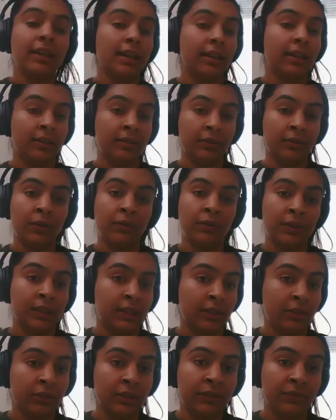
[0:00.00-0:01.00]
And
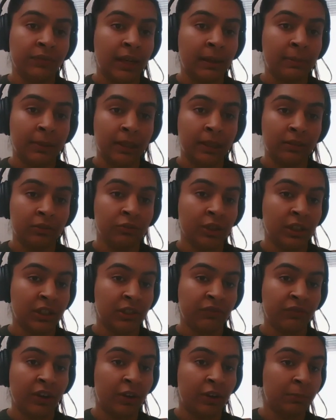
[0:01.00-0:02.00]
obviously you're developing
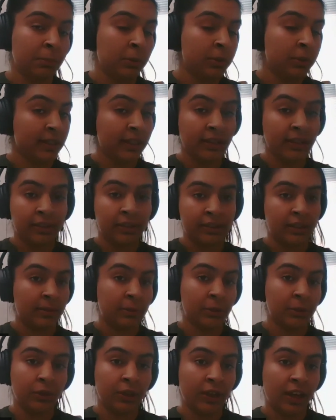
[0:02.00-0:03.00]
transferable skills, and I'm
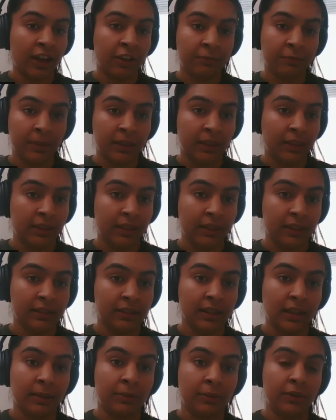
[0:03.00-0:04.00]
sure you have been the
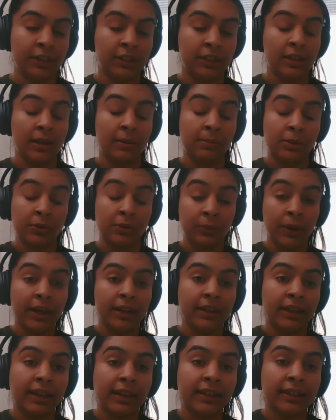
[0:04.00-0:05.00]
entire time you're
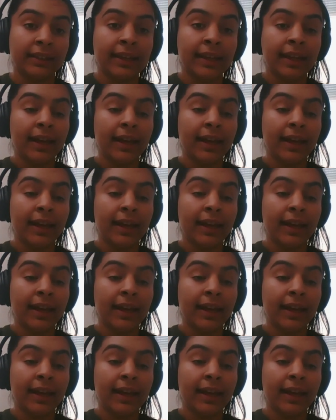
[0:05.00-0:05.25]
working.